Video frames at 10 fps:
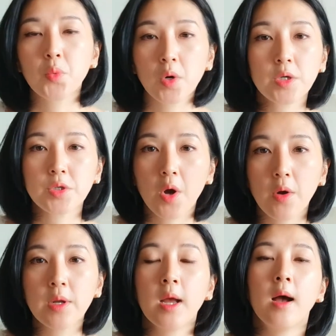works
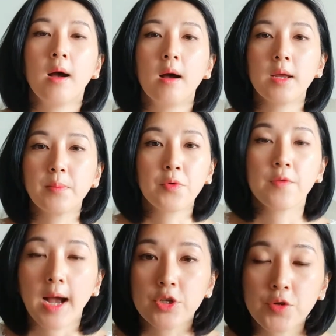on
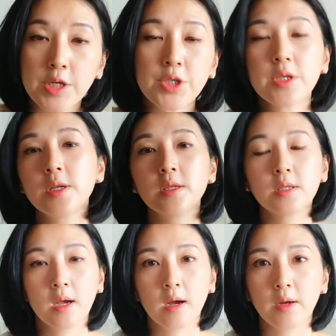improve hydrations,
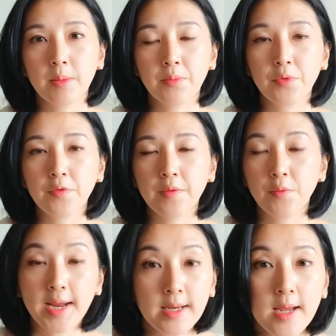improve
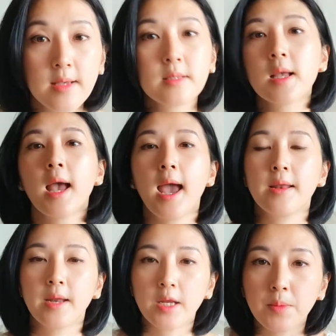radiance,
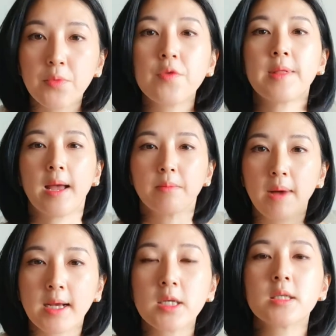and then improve that
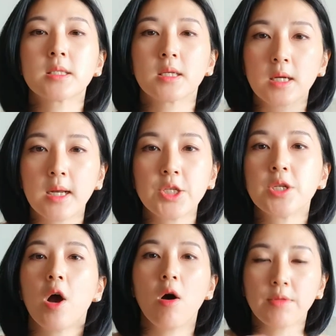
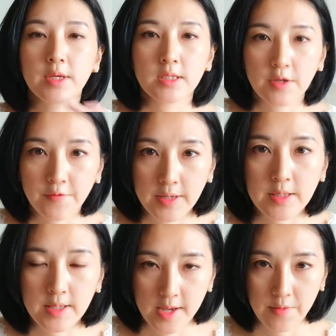microcirculation on the
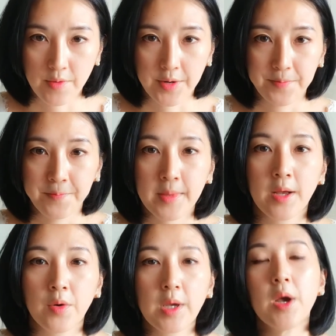surface area.
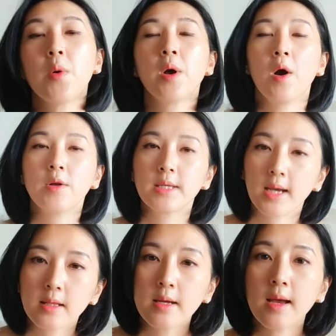Okay, on the
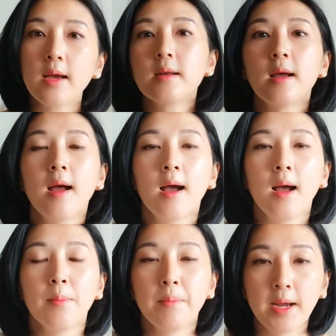other hand,
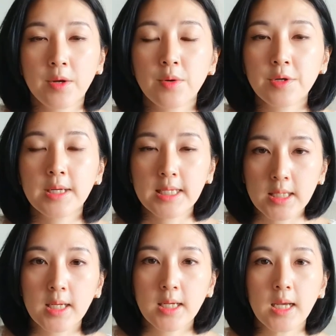micro
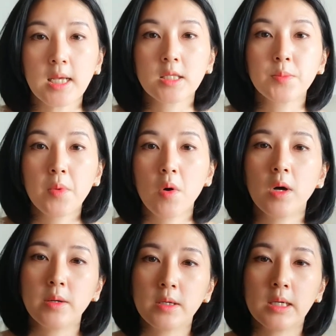needling, it's
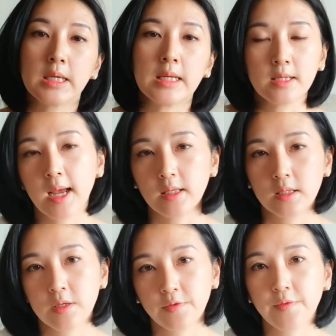more
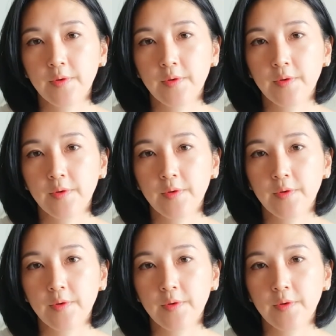intensive